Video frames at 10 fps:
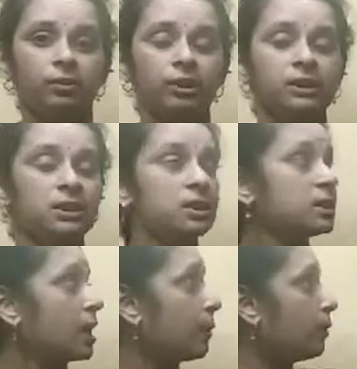Okay, this is
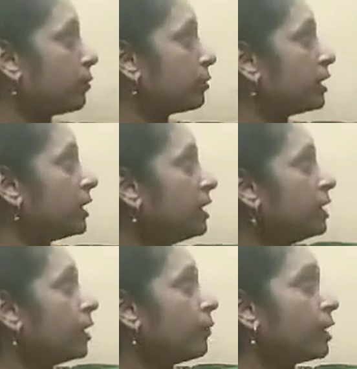about the
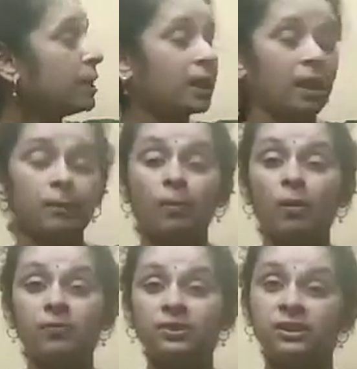one type
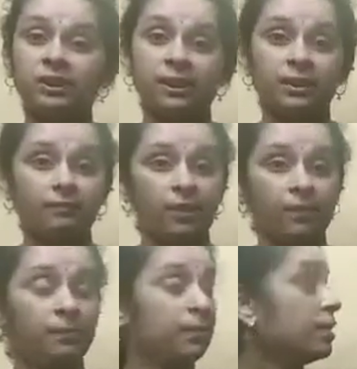of synthetic
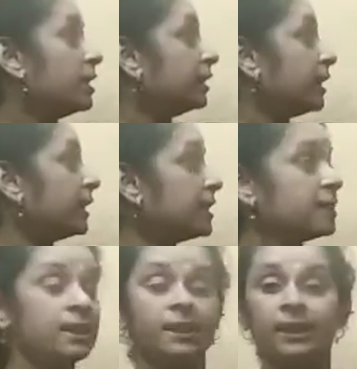fiber, that is
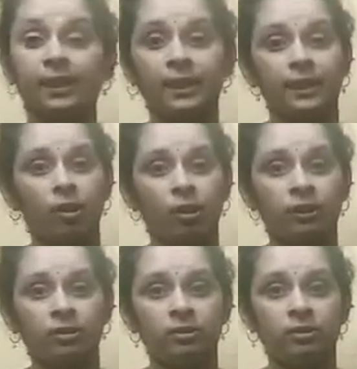
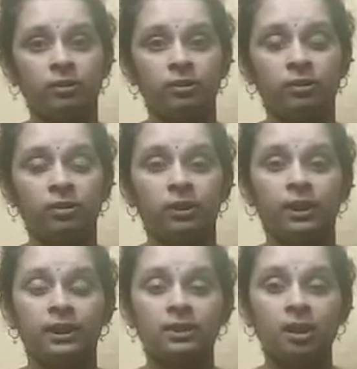rayon.
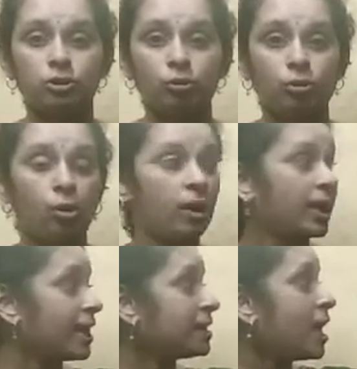It is also called
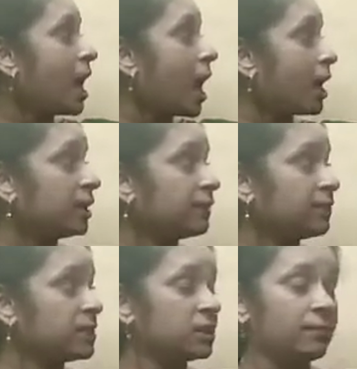as
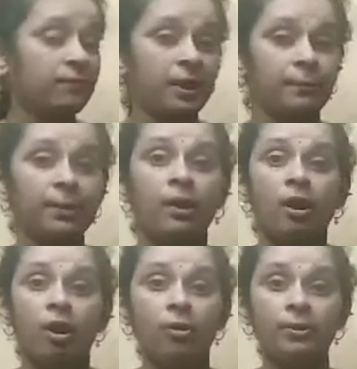artificial fiber.
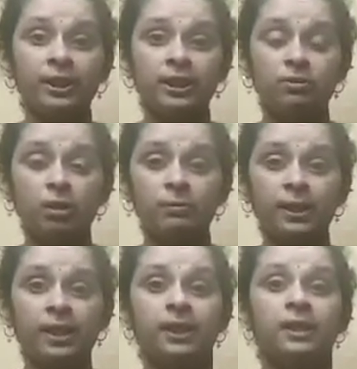How it is
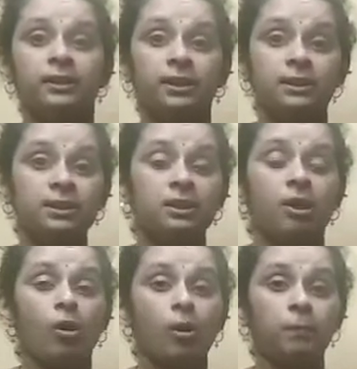obtained? This is
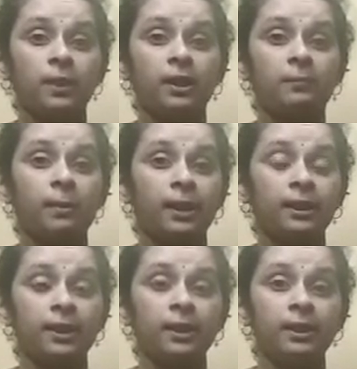obtained by
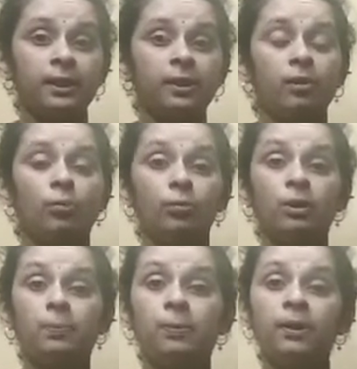treating
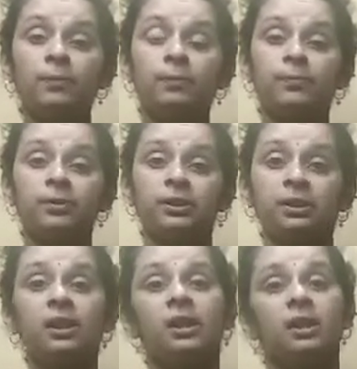wood pulp with
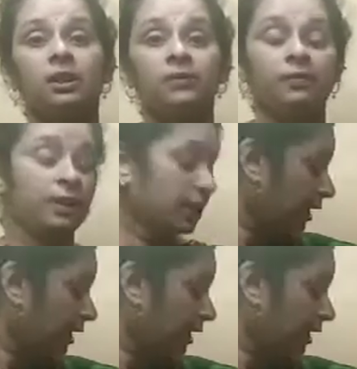different